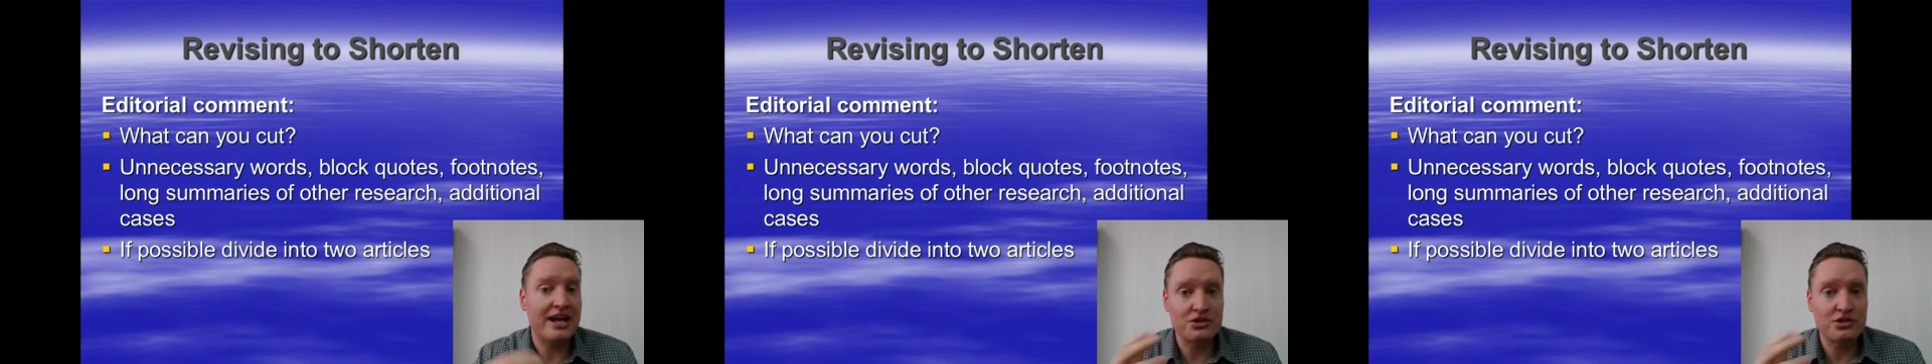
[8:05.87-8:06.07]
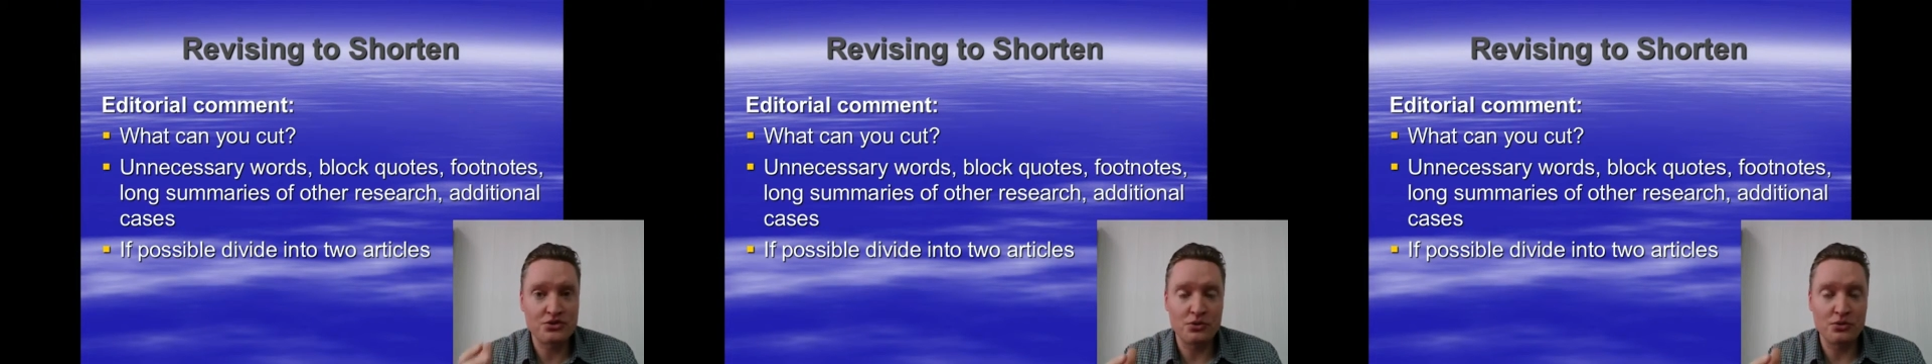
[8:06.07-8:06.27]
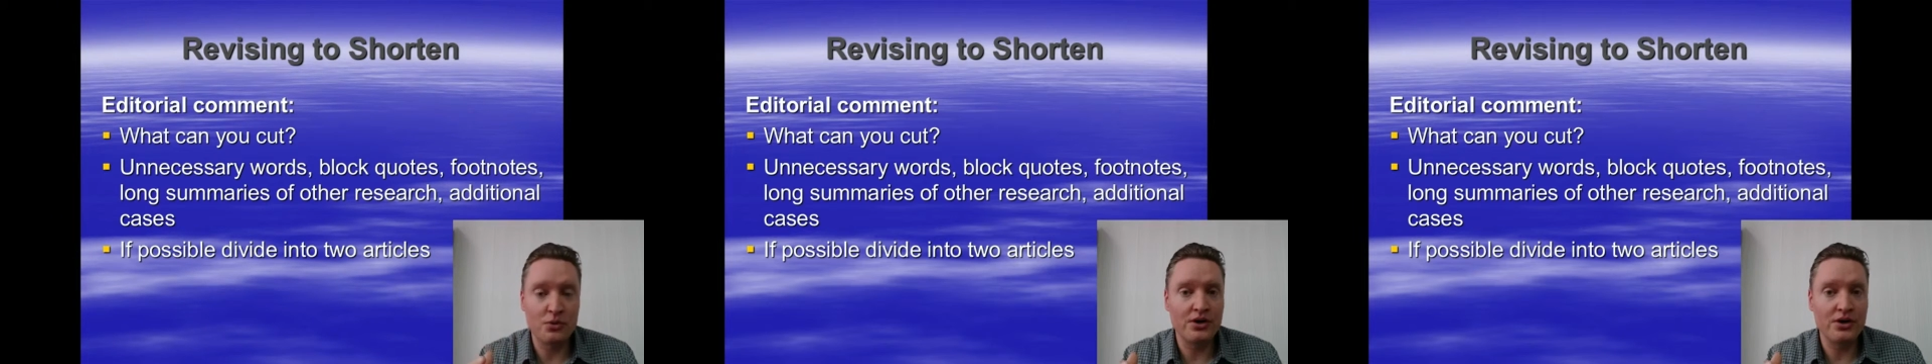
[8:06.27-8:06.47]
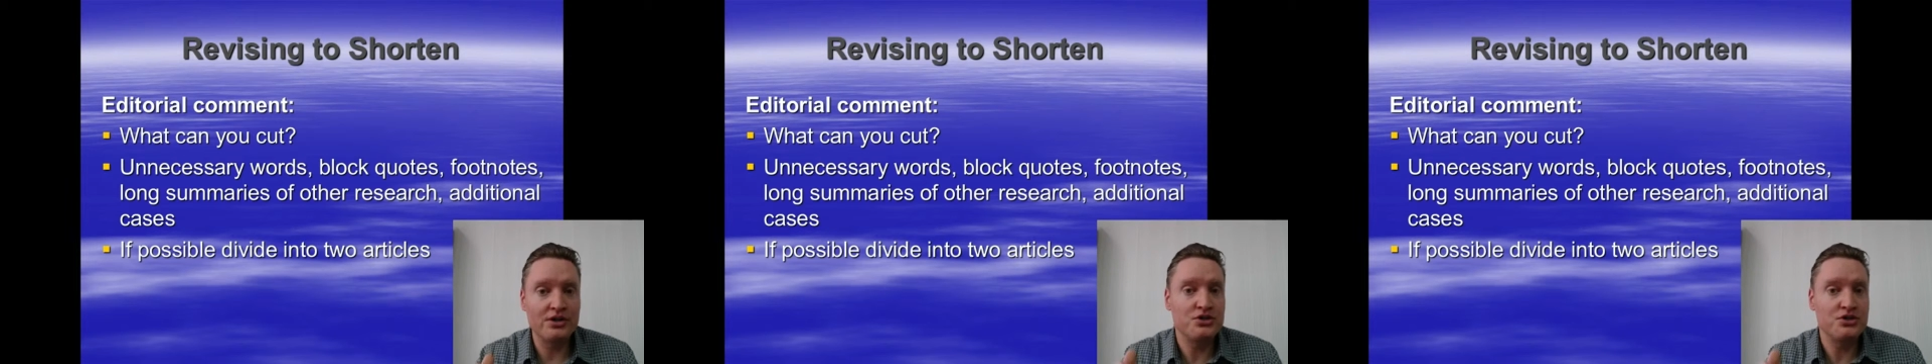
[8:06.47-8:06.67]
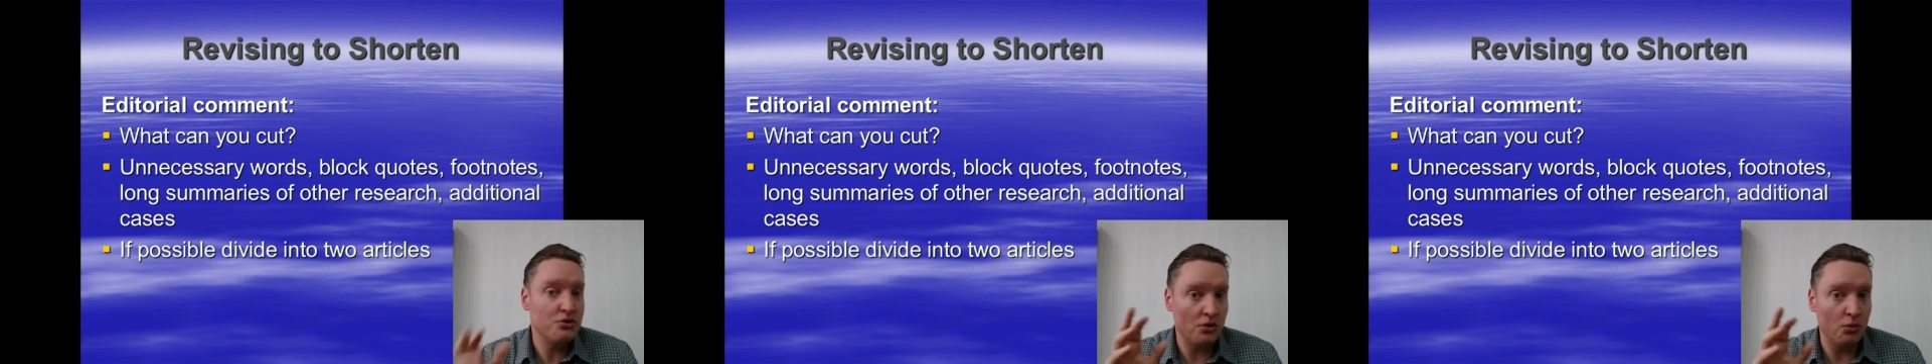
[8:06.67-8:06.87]
extra
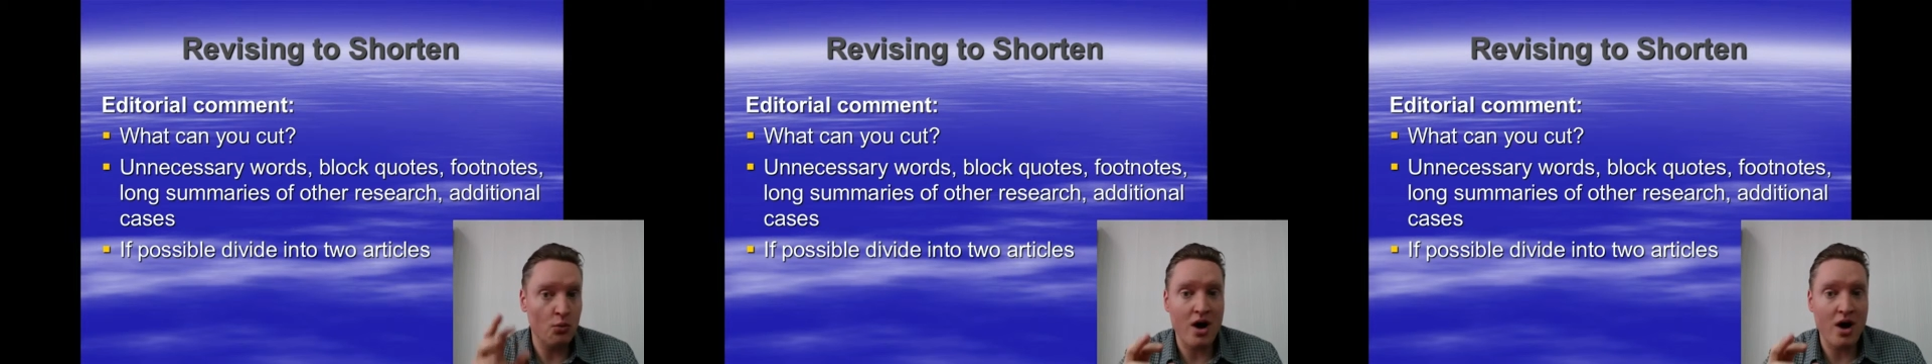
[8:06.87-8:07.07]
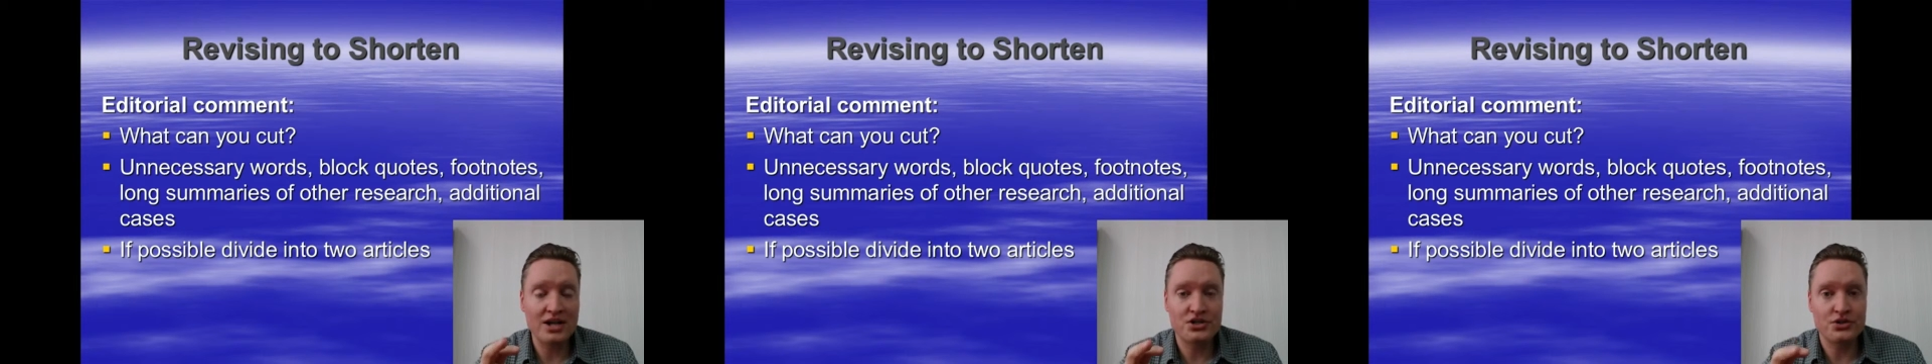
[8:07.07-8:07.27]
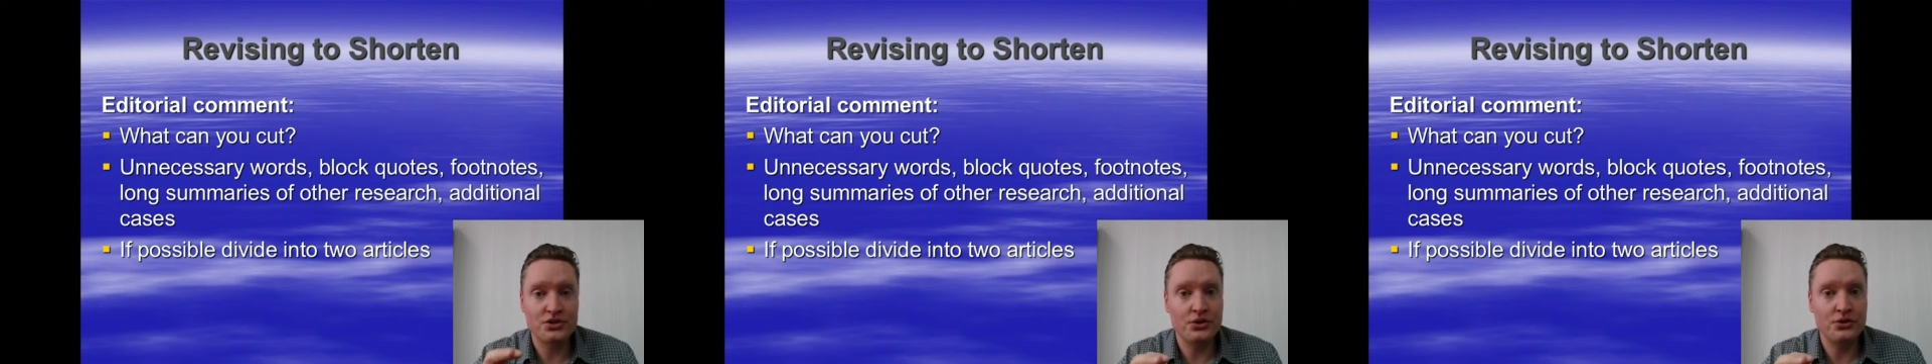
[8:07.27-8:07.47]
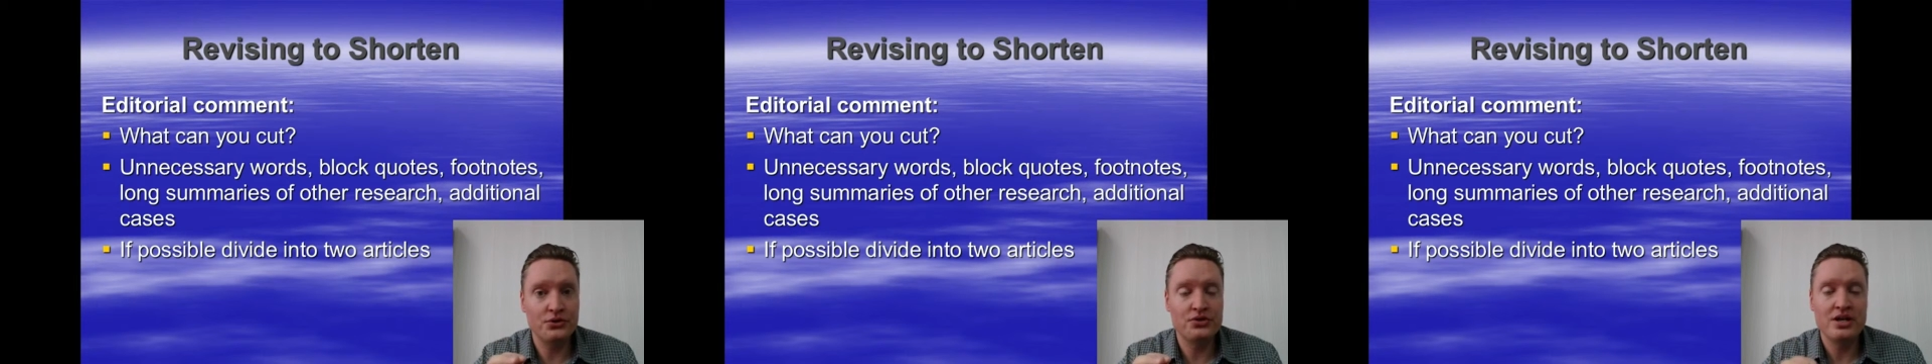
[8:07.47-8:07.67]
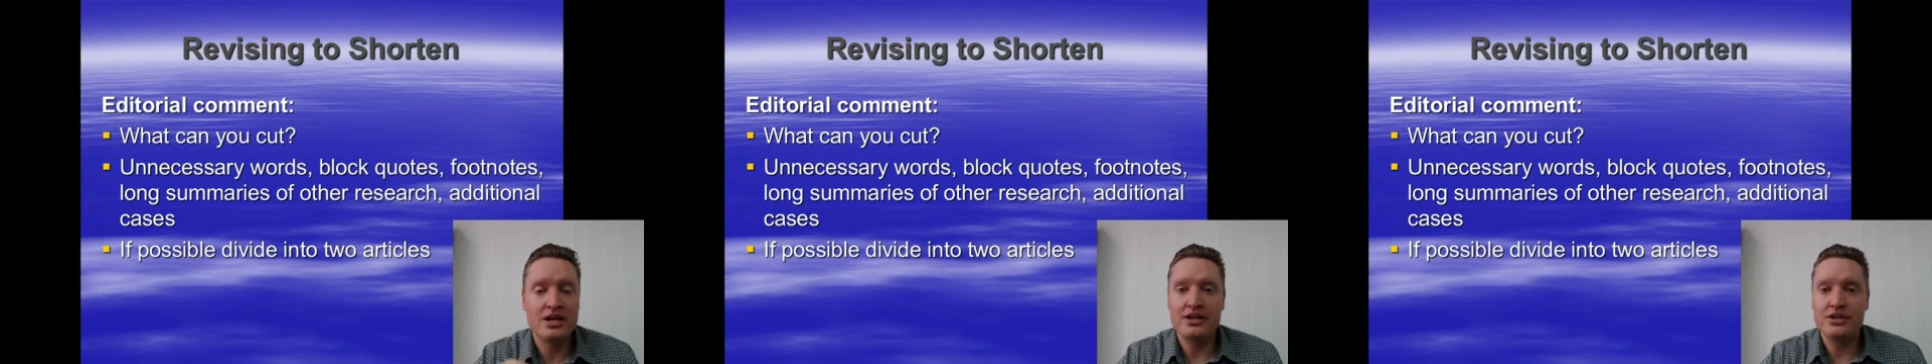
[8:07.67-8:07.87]
words. You can watch
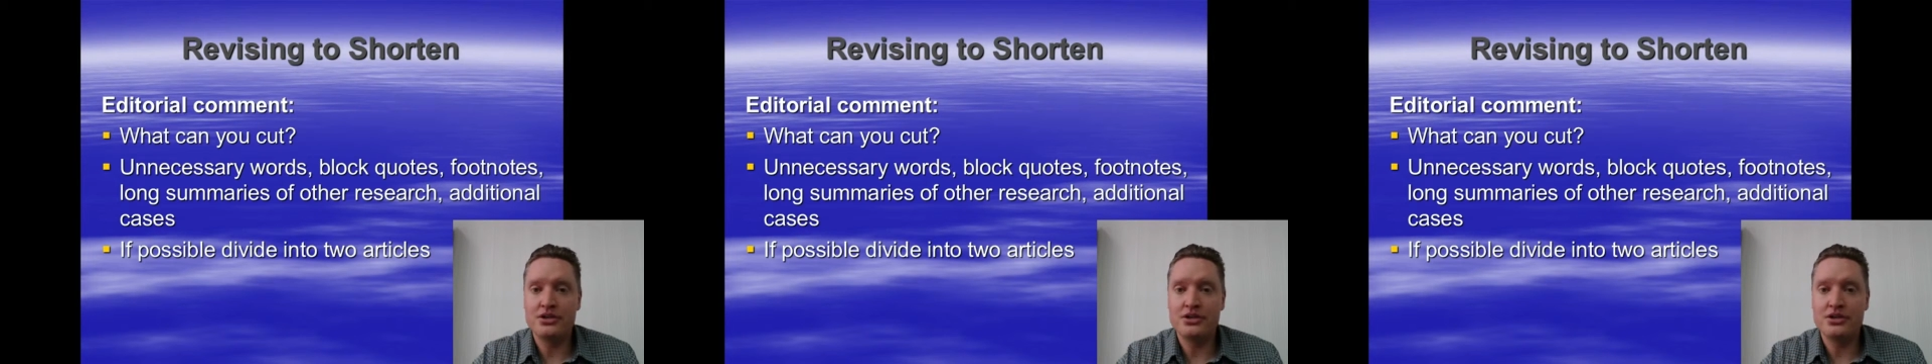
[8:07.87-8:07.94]
those.